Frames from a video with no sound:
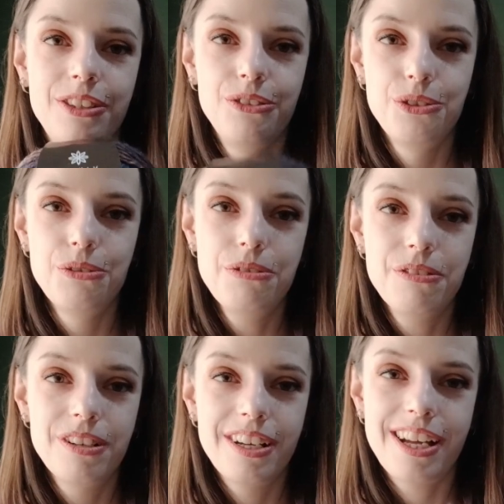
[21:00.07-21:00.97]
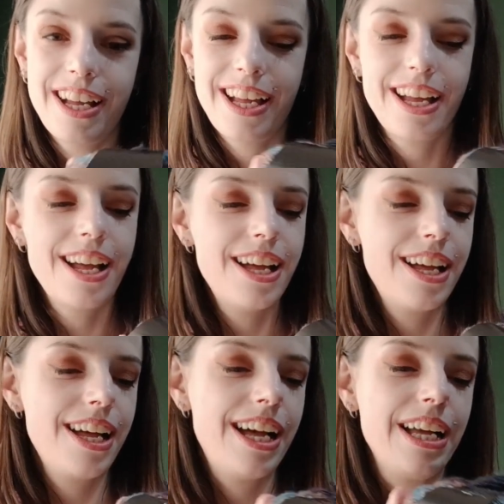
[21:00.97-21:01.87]
do,
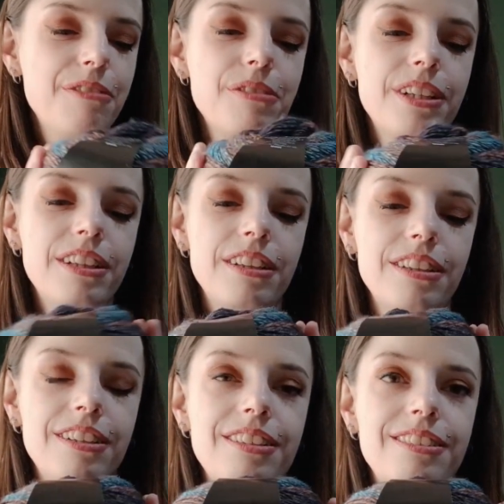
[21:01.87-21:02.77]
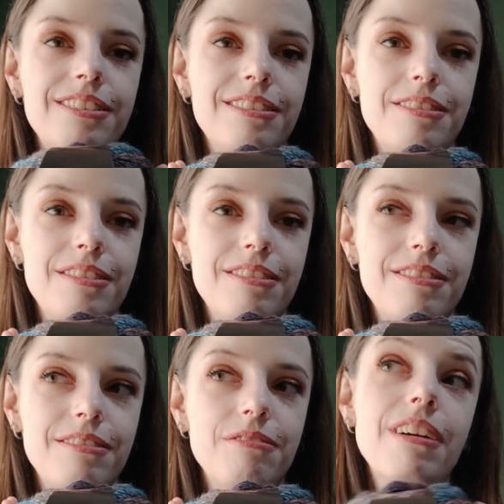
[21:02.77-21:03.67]
I will,
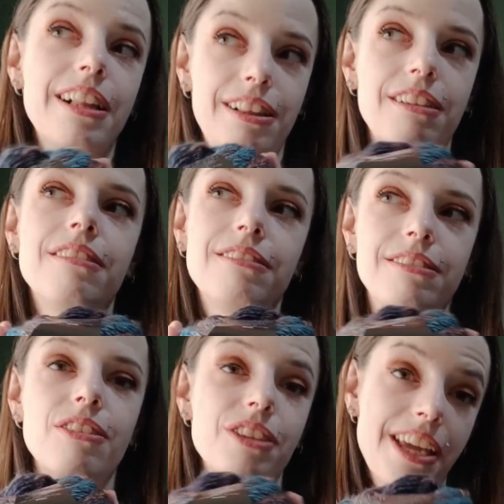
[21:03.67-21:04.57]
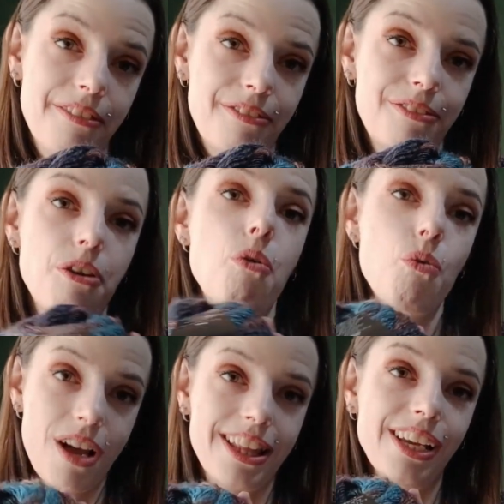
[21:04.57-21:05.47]
well, not if,
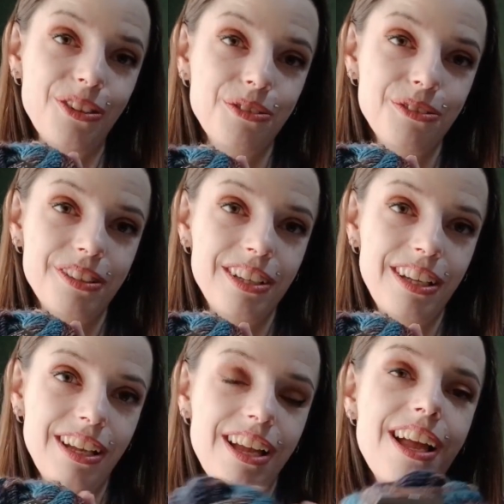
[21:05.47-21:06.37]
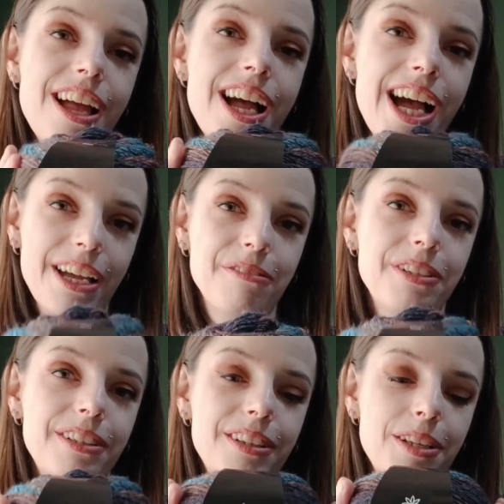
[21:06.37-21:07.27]
when I do, I
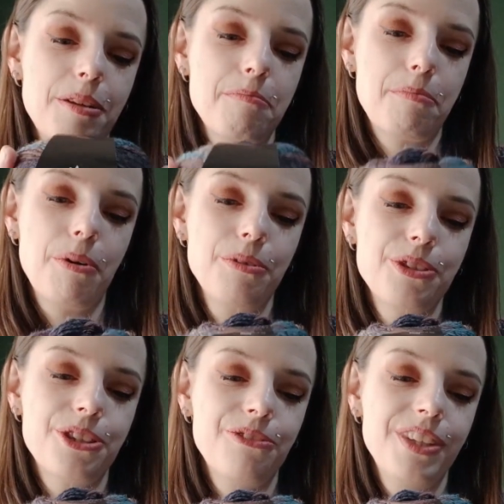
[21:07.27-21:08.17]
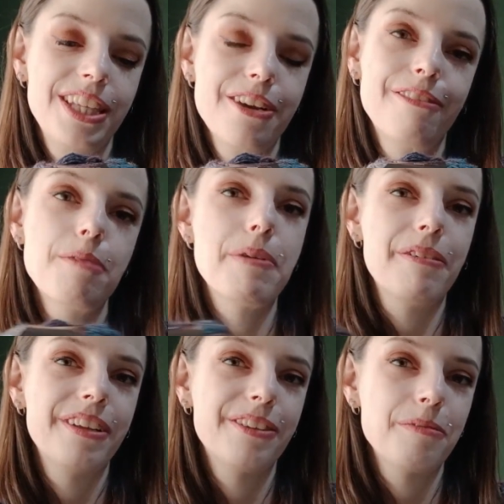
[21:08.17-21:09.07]
will post a video about
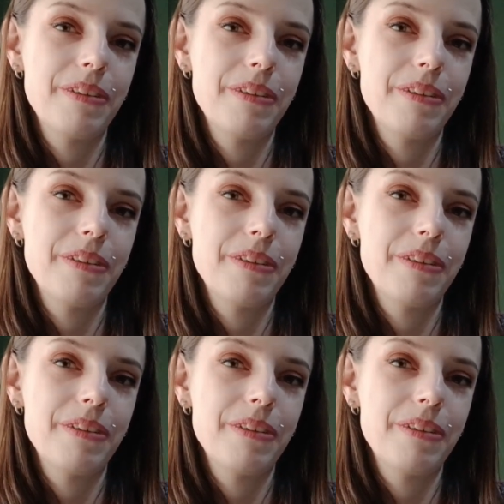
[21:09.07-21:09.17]
it on my